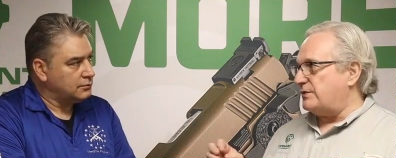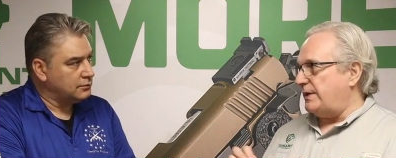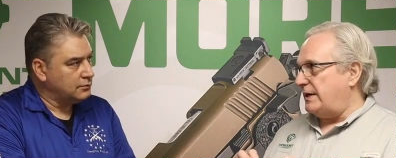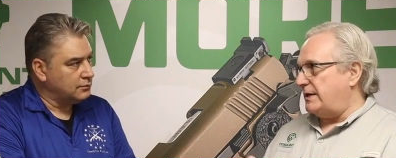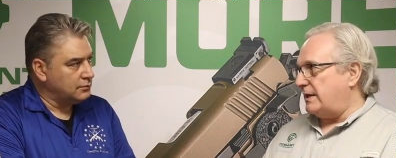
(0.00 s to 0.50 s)
Speaker 1: is
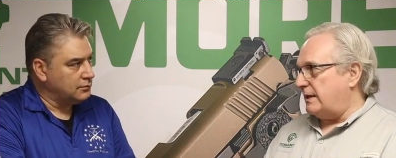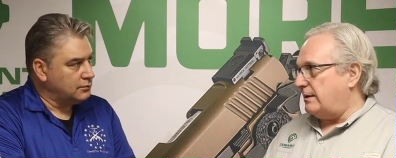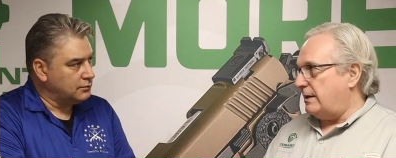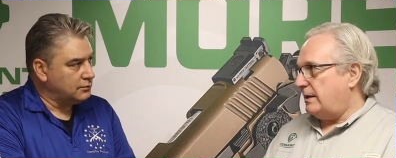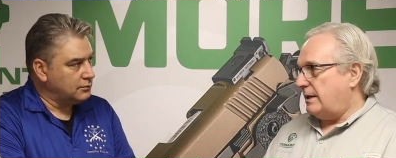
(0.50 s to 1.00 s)
fitted to the,
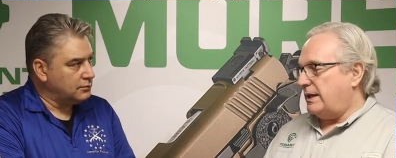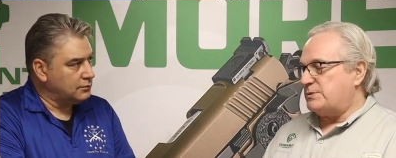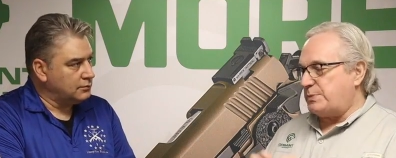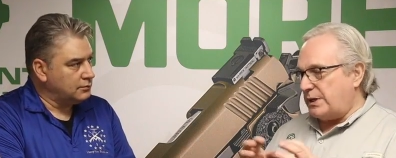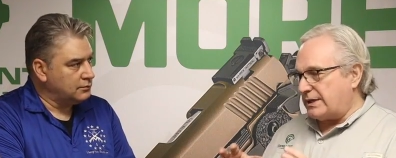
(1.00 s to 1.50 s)

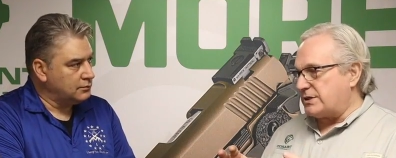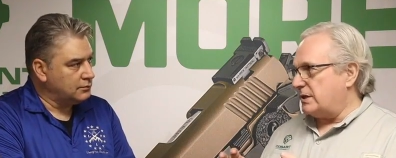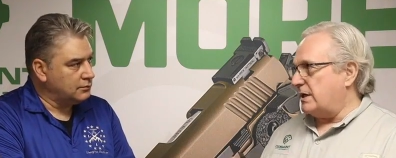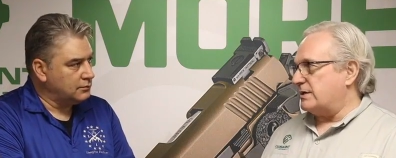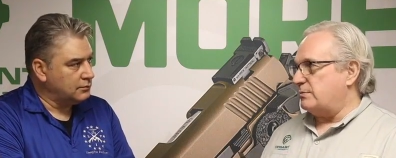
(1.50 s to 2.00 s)
it's
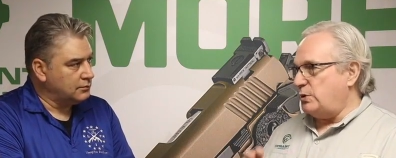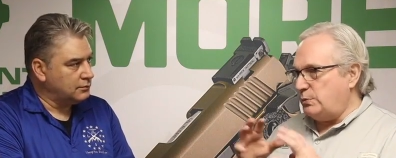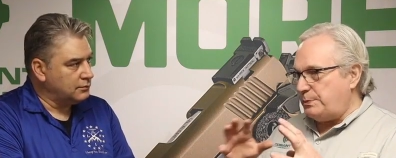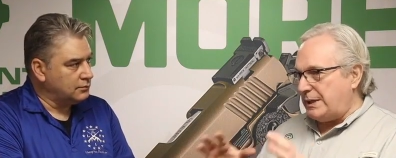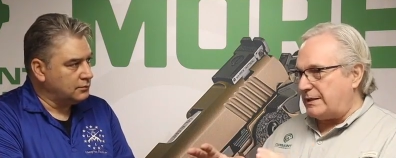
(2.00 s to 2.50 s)
production custom.
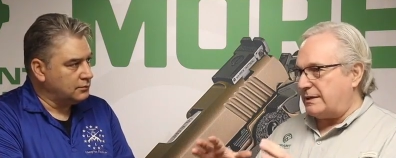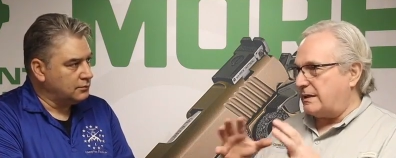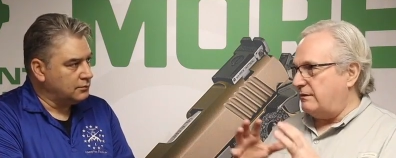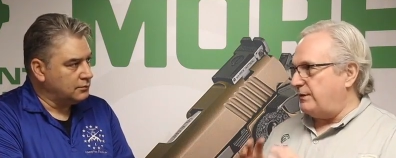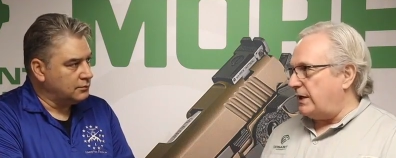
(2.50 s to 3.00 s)
You pick the
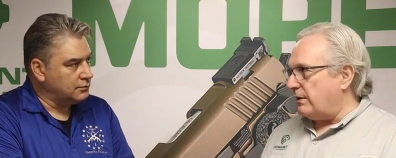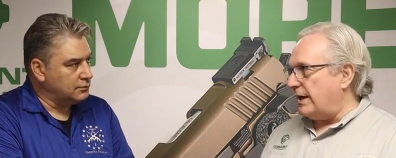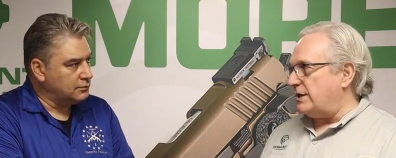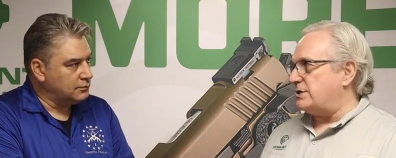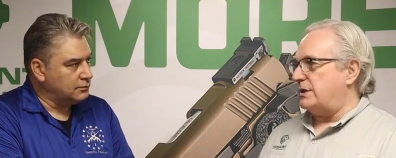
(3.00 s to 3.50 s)

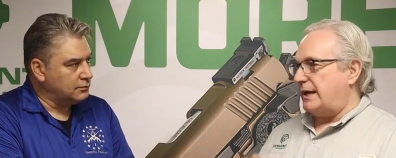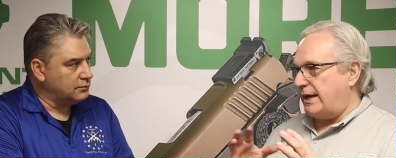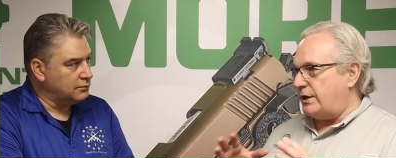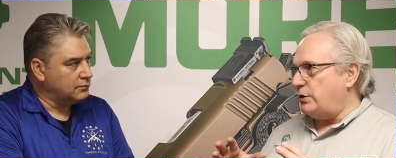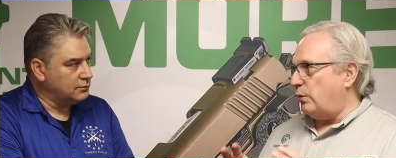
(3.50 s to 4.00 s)
configuration,
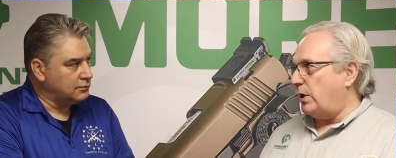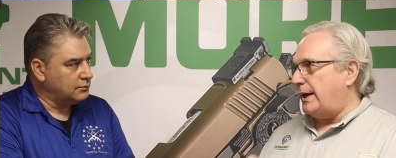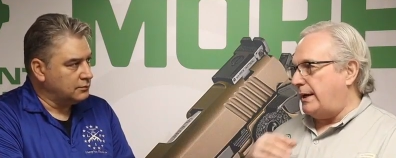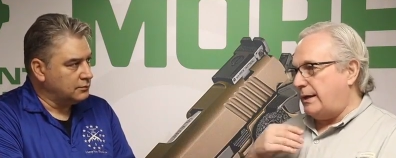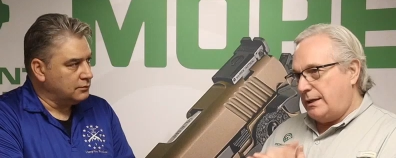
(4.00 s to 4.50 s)
how you
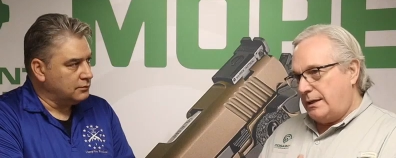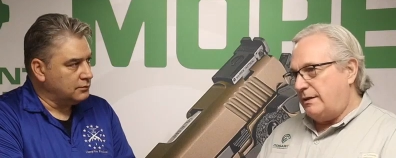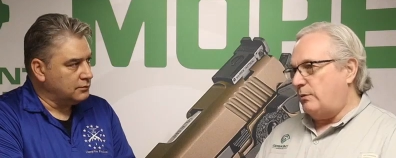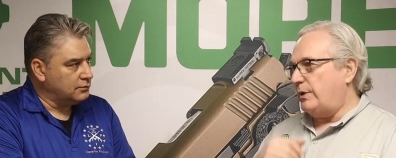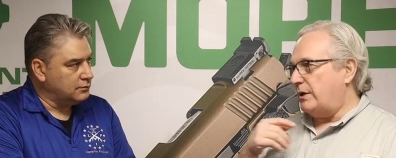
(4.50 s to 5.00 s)
want it,
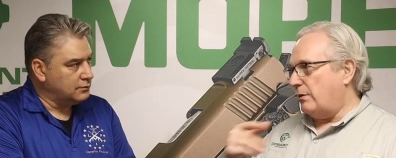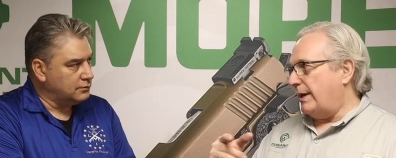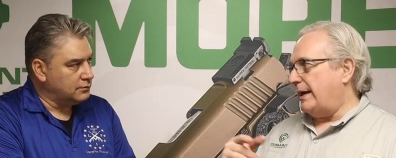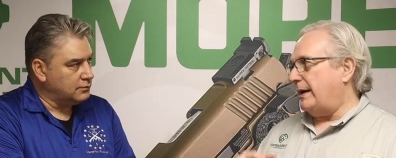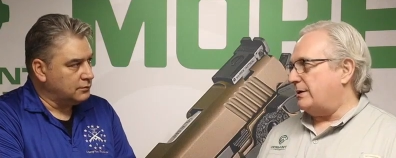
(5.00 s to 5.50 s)
then we
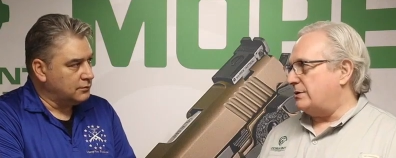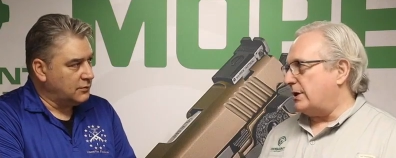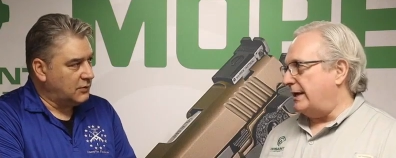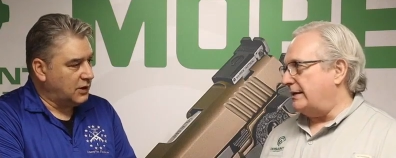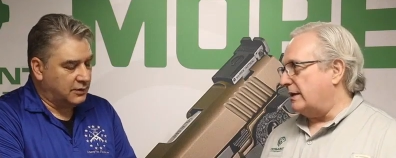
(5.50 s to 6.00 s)
go at it and try
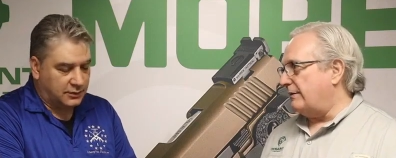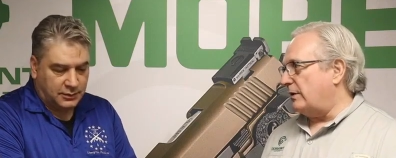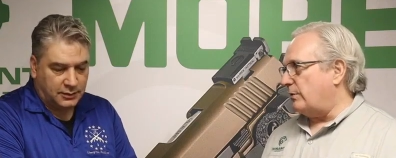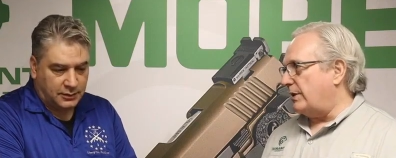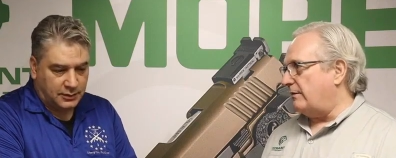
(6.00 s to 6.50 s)
mm-hmm.
Speaker 2: and
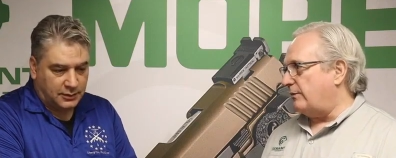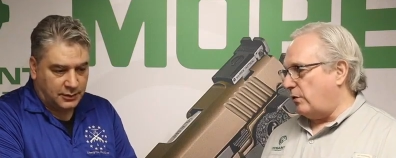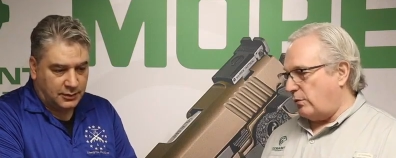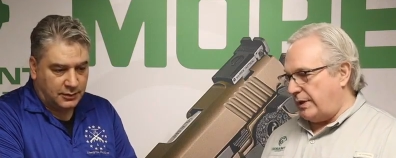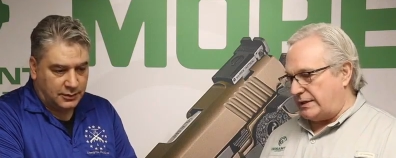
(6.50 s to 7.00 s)
deliver it within
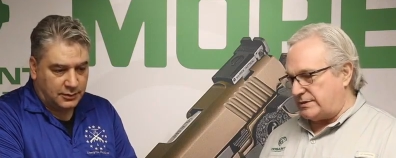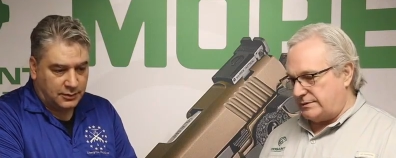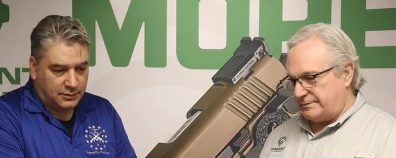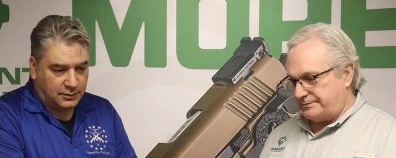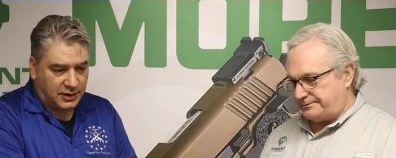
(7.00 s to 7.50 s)
four weeks.
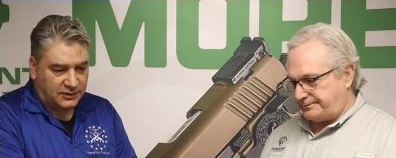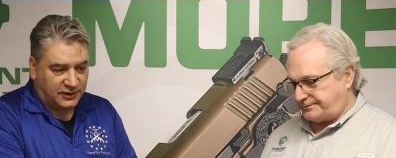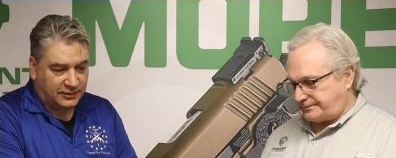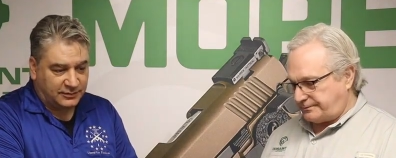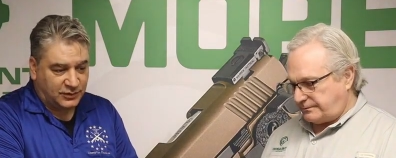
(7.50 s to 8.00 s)
Yeah,
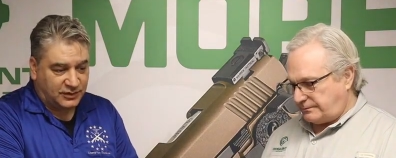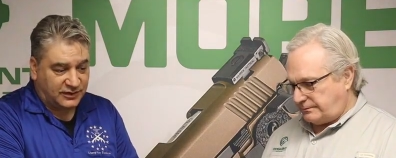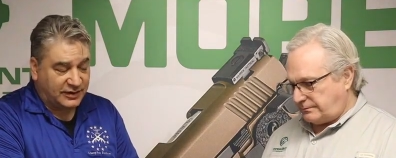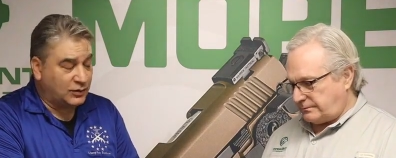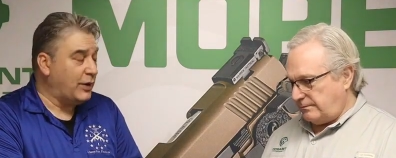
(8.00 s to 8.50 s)
it's like
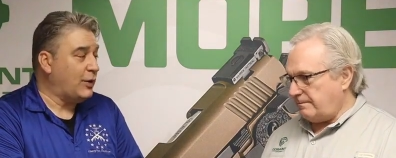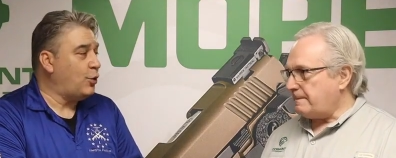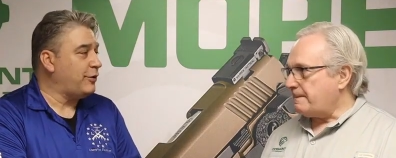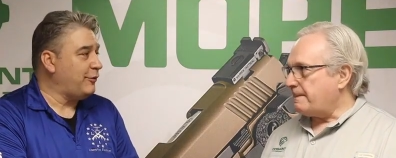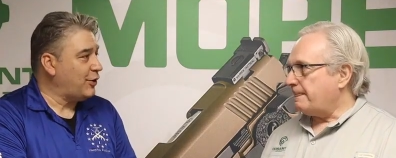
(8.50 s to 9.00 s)
it's like the way
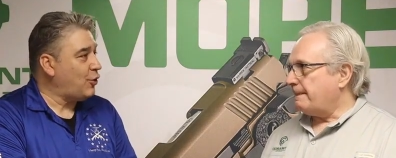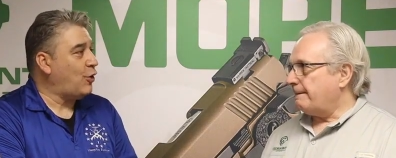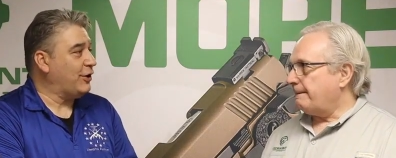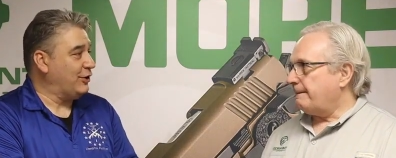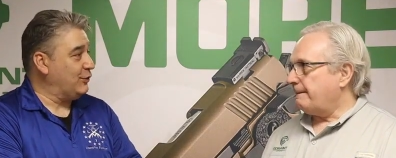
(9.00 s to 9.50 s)
ordering a
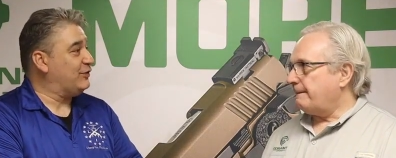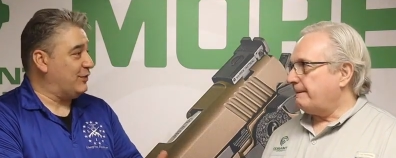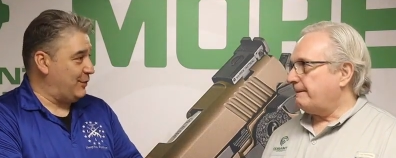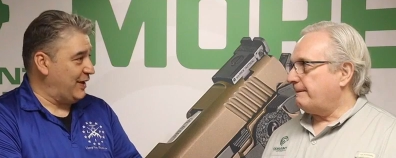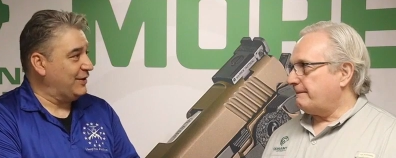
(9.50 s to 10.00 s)
car
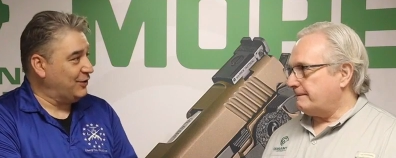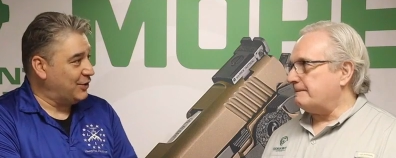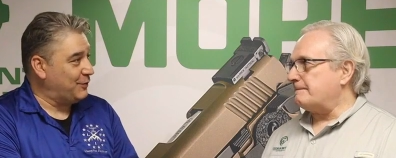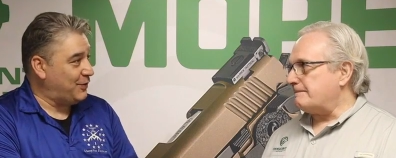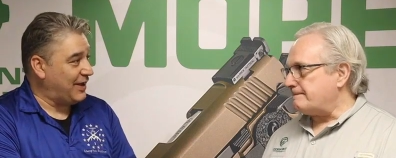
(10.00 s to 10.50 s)
used to be. You
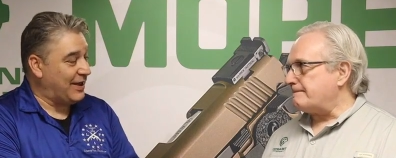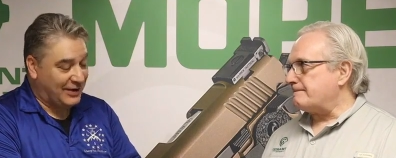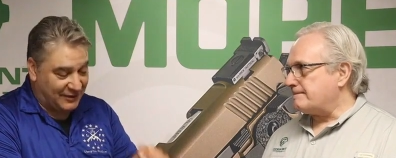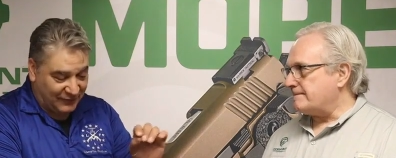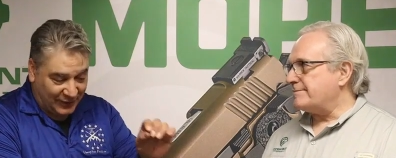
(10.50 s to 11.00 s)
mm-hmm. could pick
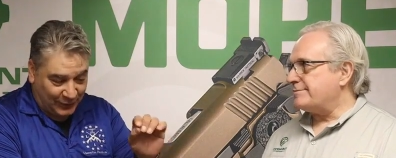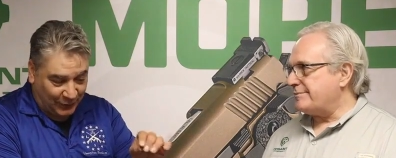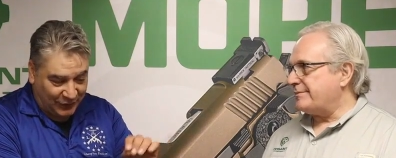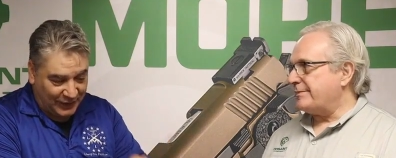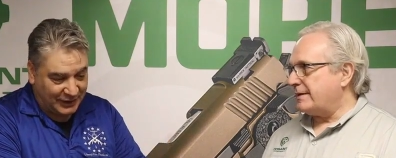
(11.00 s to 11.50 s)
out every
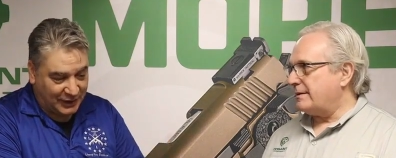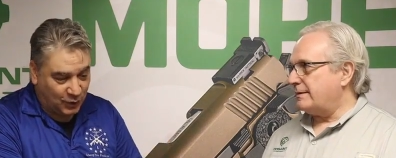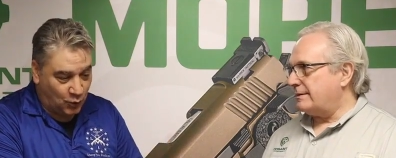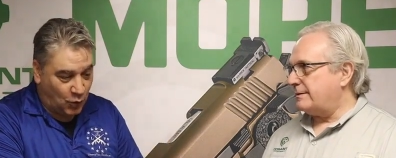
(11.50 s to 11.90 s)
little thing that you